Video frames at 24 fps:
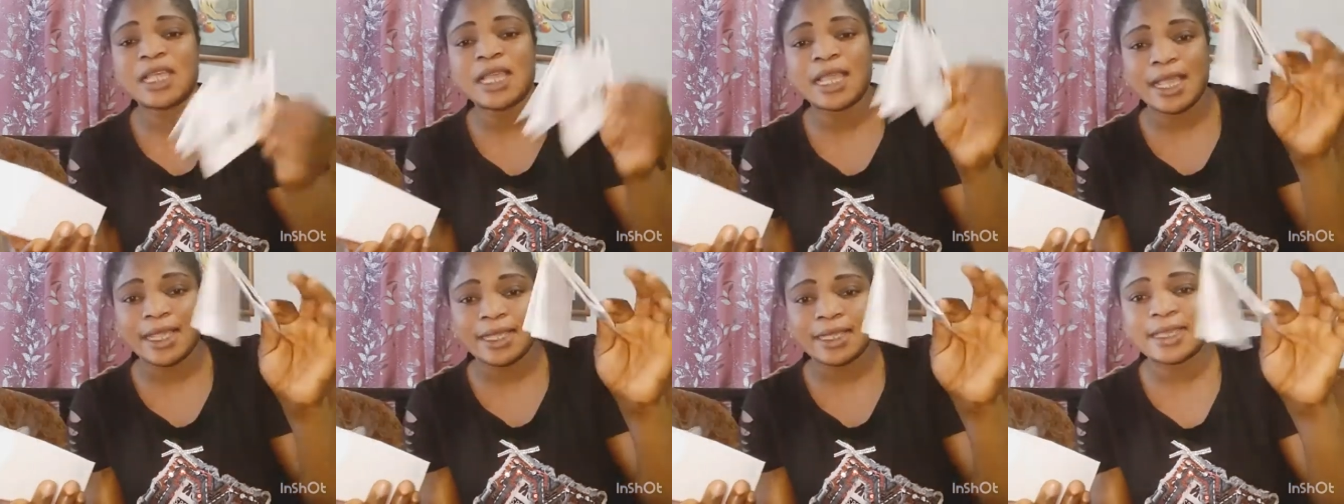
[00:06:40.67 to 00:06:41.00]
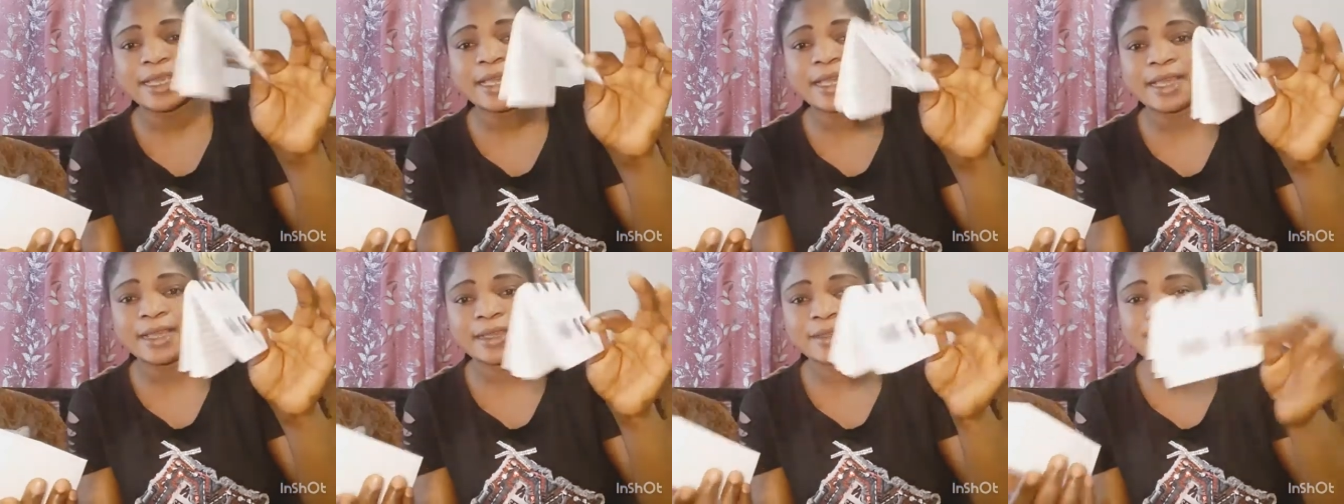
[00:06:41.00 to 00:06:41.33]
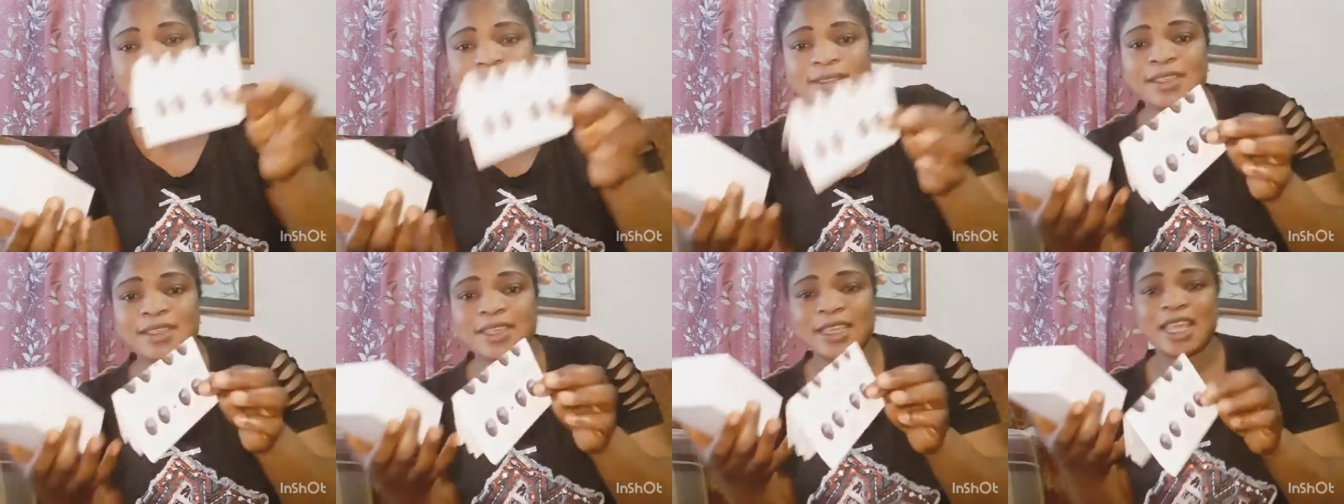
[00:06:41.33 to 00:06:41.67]
and yeah,
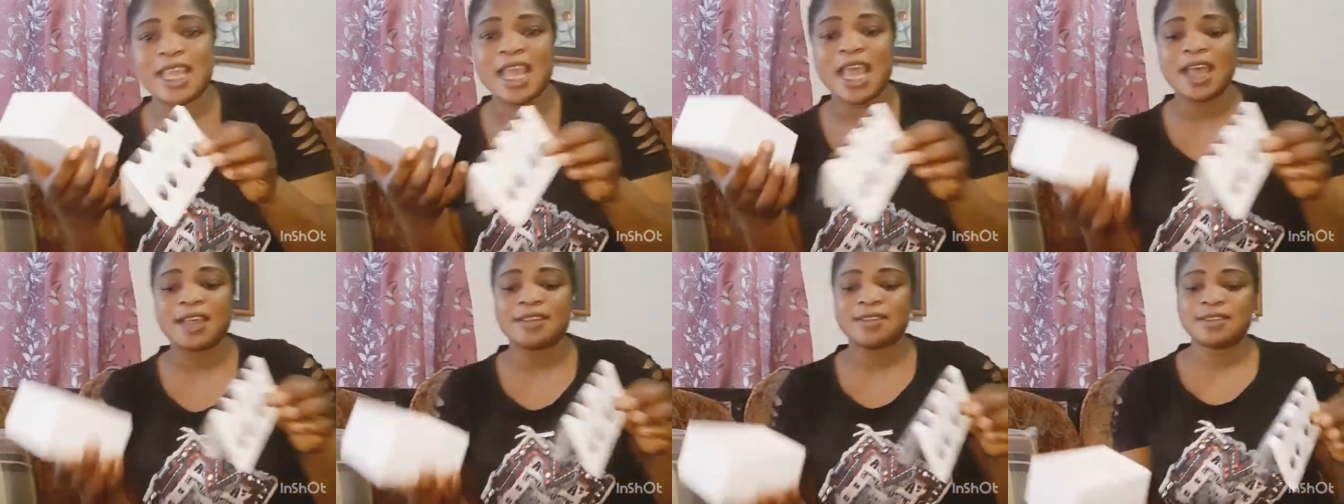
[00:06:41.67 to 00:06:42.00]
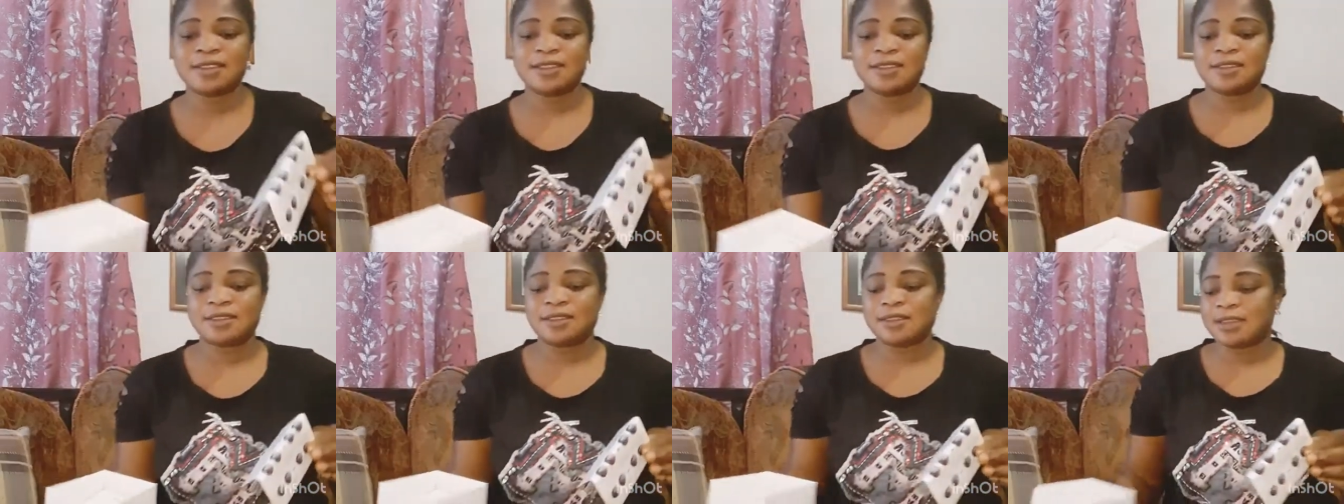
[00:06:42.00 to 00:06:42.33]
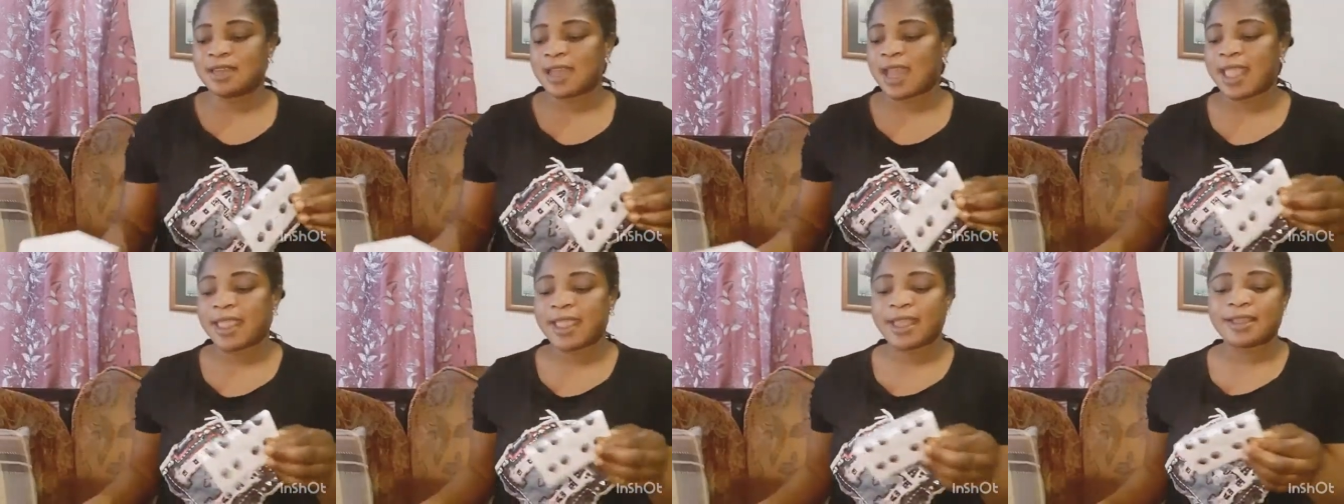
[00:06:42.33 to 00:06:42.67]
he has it.
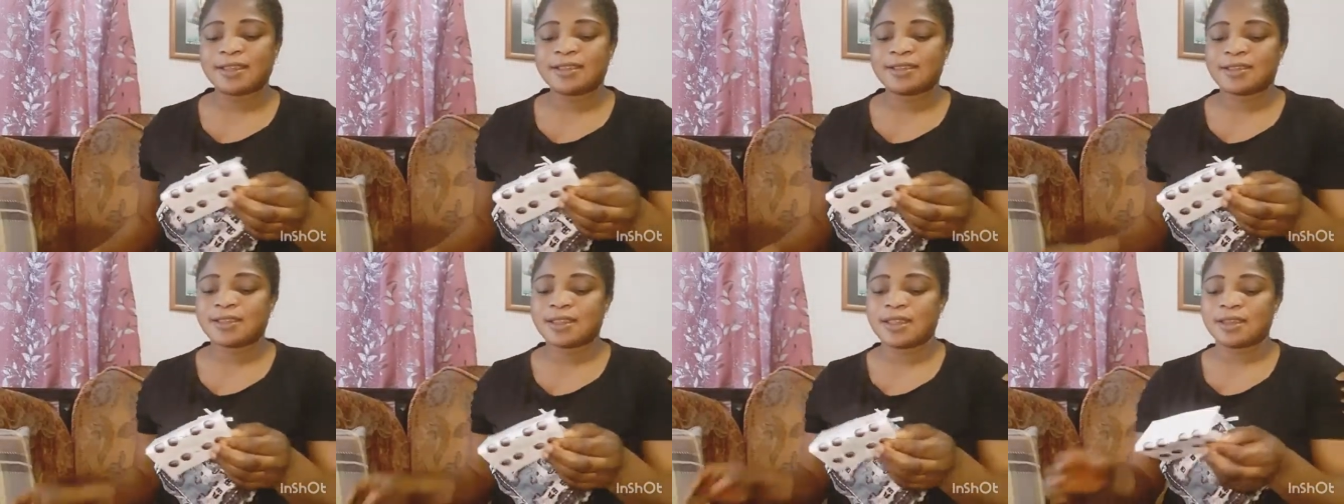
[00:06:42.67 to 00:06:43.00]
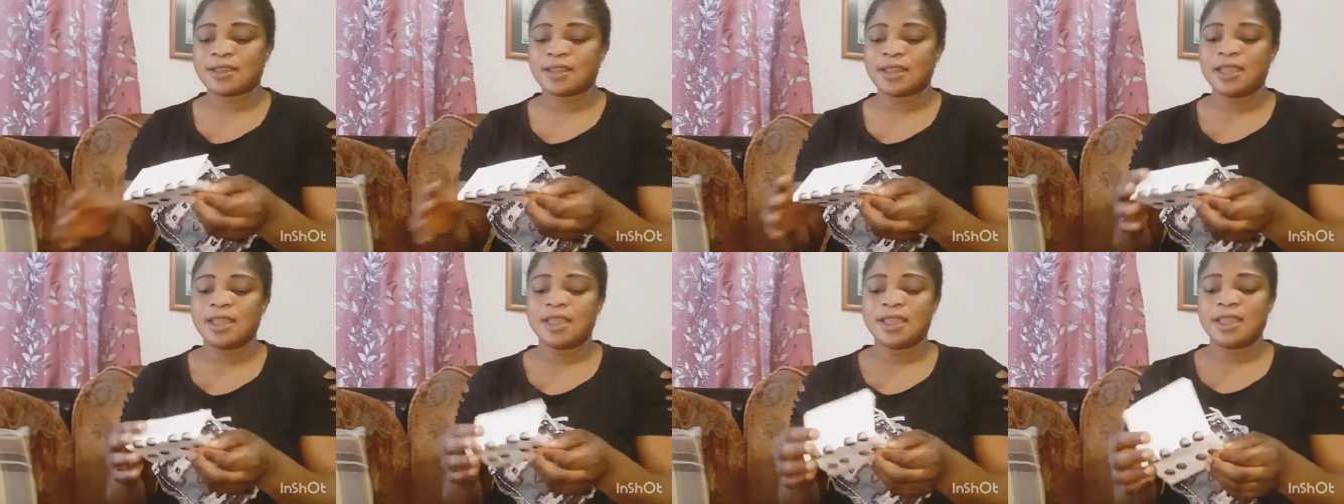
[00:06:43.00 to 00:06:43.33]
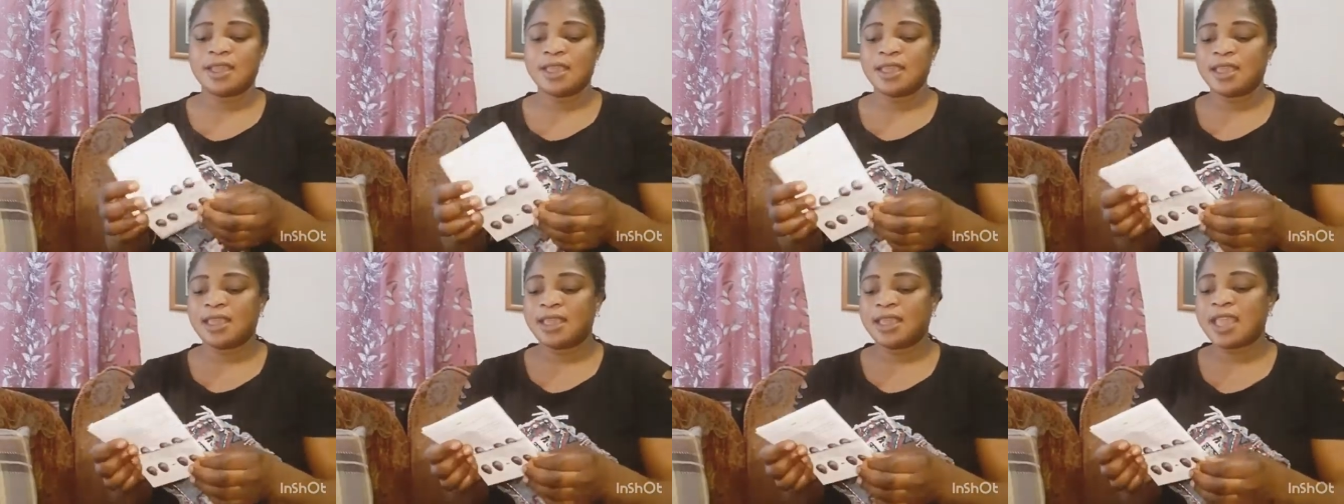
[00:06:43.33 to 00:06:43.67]
Like I said,
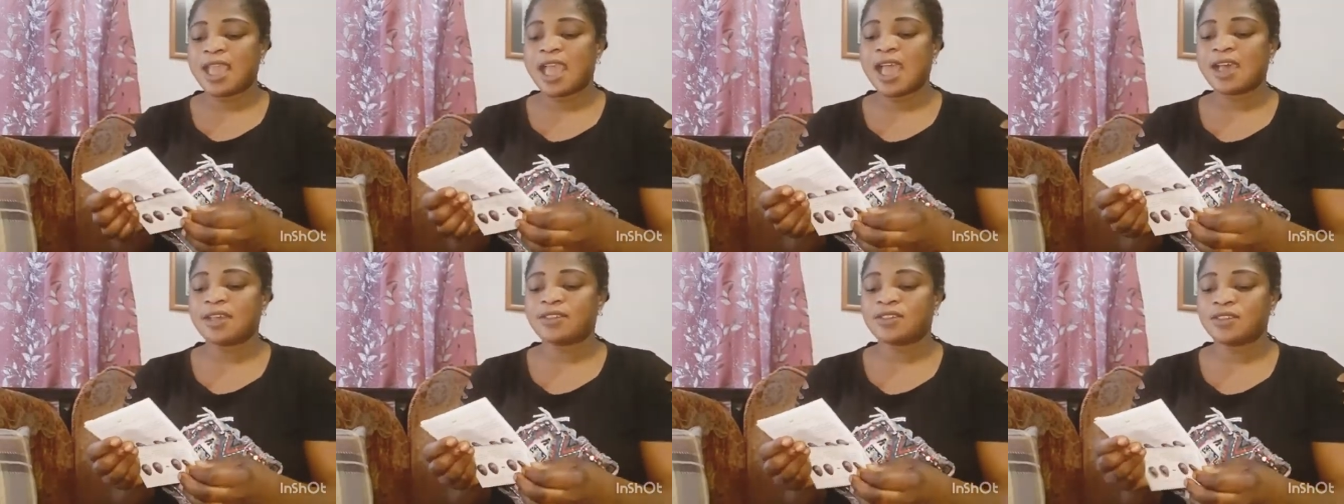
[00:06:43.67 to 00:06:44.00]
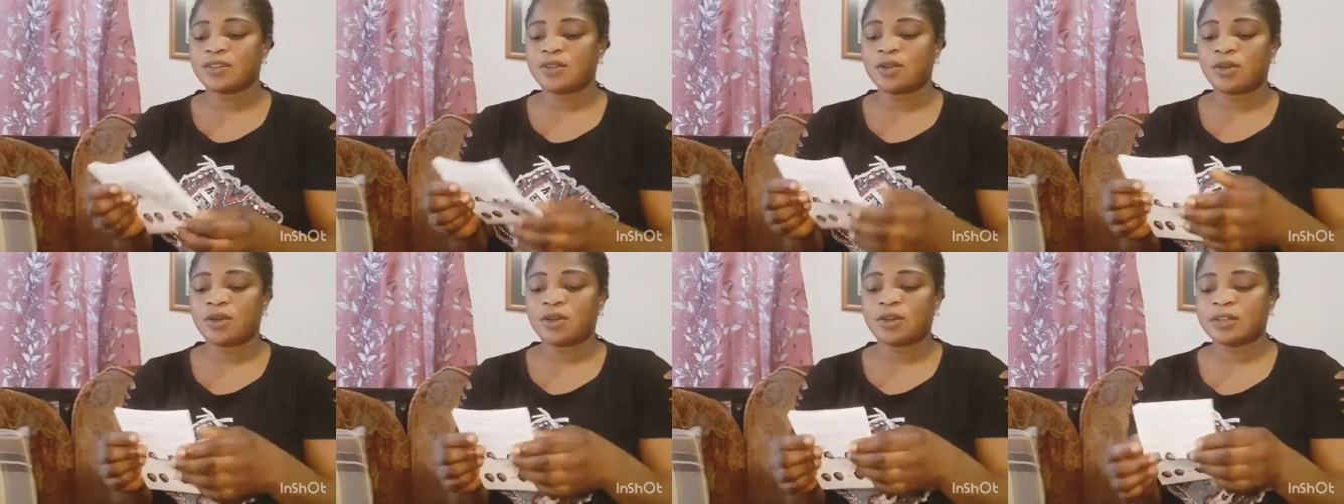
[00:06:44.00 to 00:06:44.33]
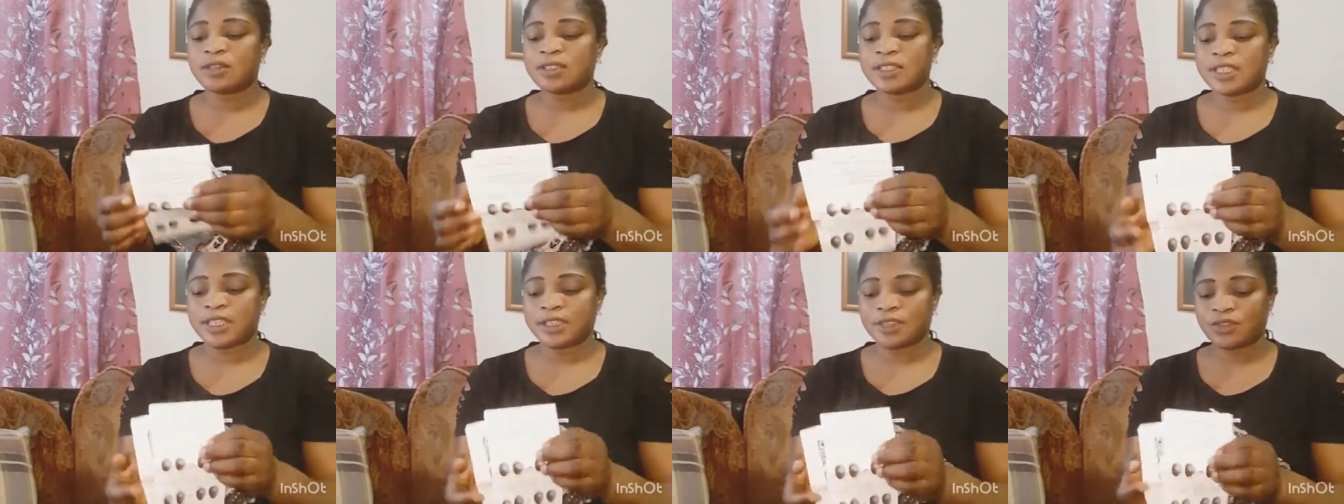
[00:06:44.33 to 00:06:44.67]
he has
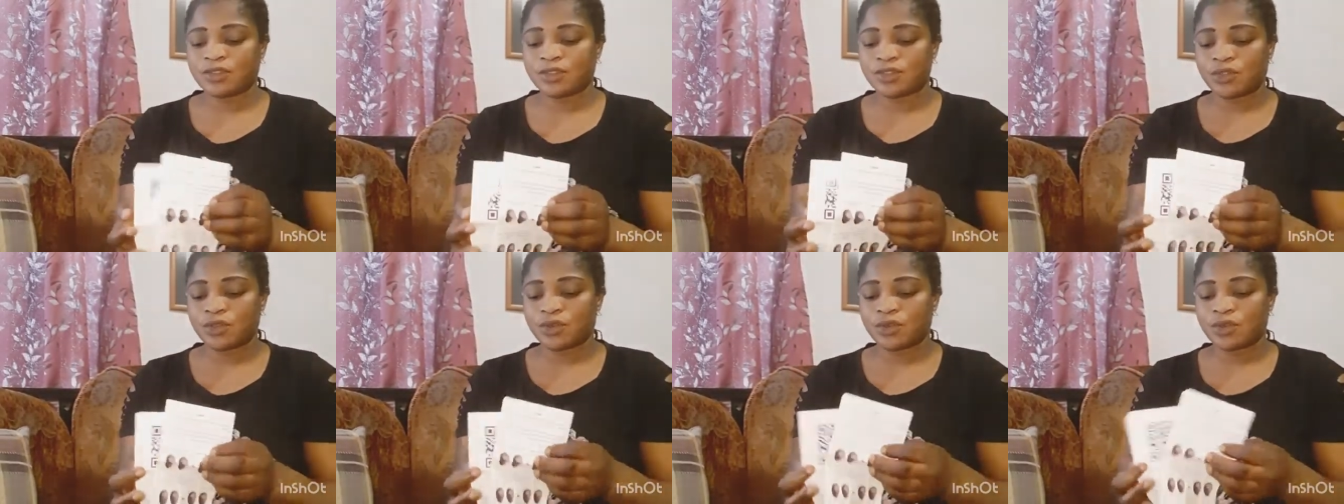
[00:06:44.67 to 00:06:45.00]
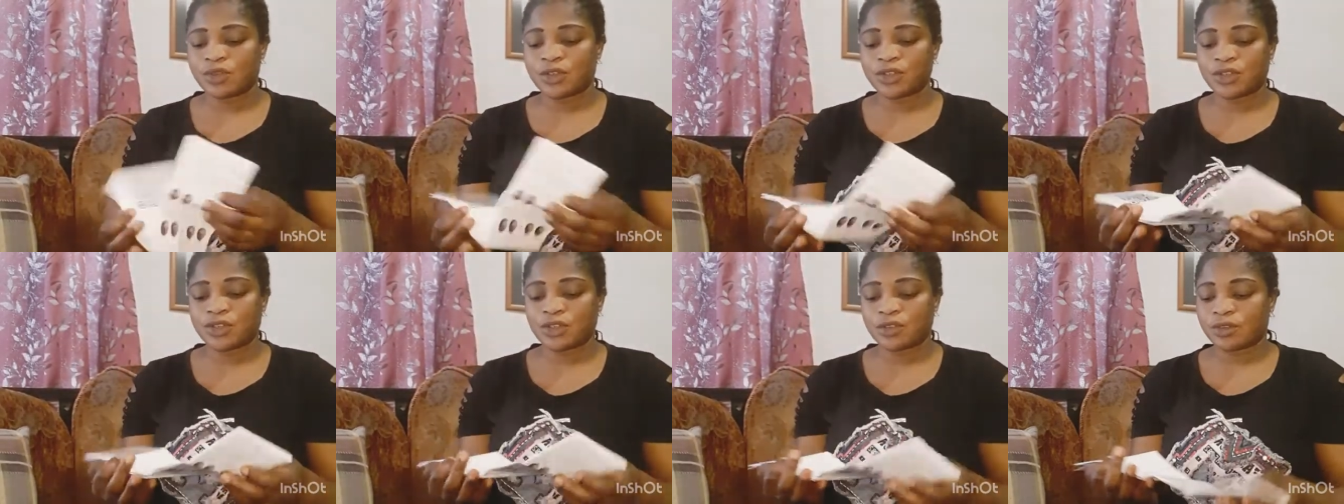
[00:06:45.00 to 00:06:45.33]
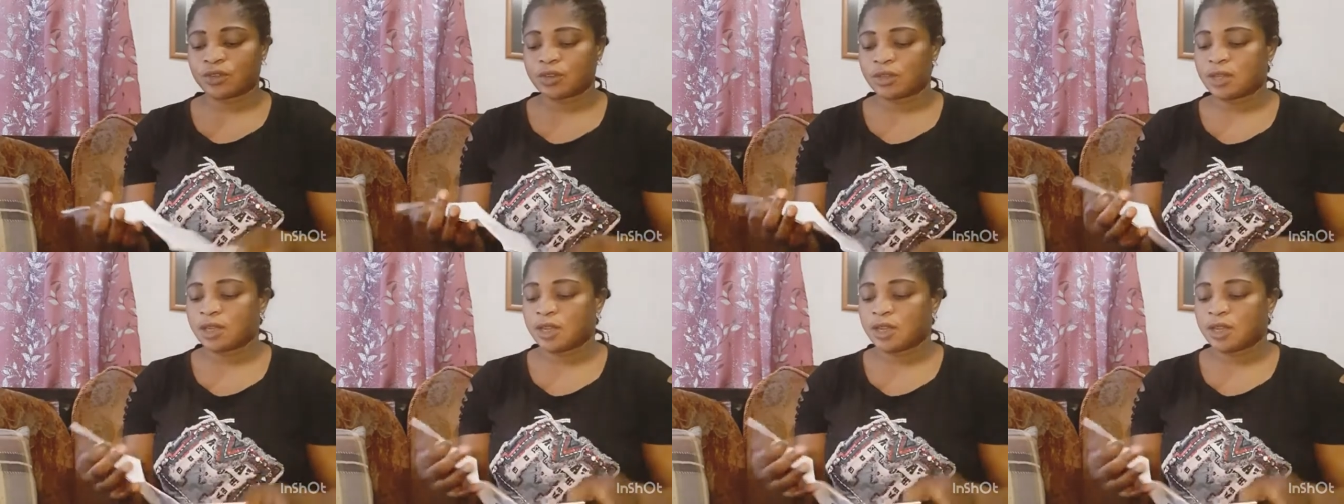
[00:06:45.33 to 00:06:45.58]
all the instruction.